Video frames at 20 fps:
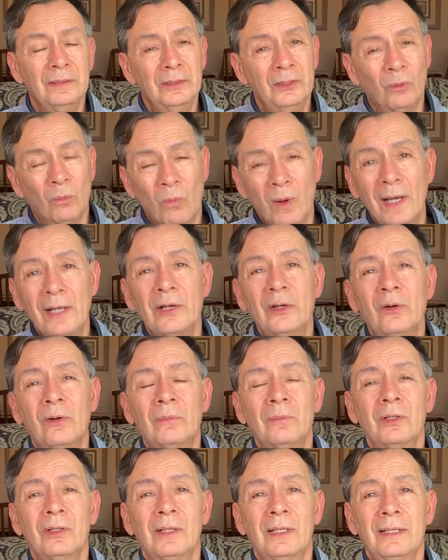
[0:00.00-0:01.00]
You want a
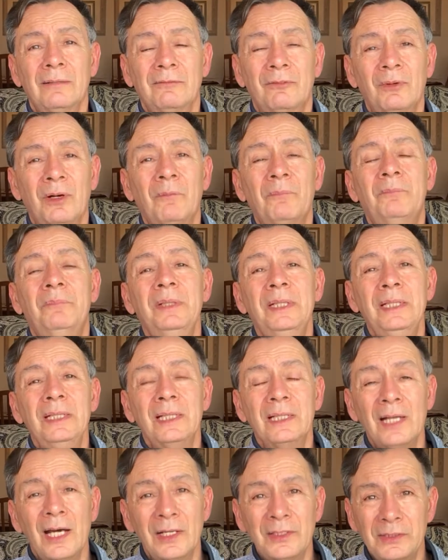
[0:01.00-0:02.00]
normal life. Well,
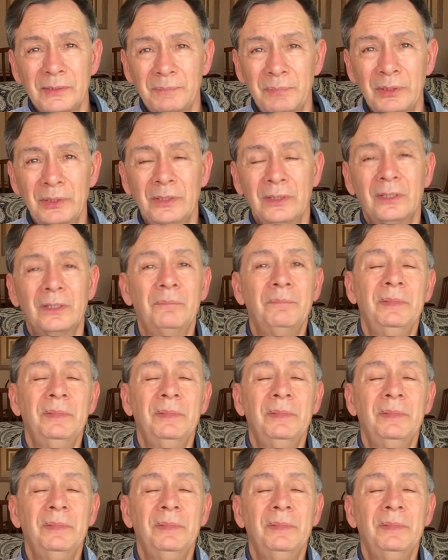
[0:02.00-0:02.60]
being an entrepreneur,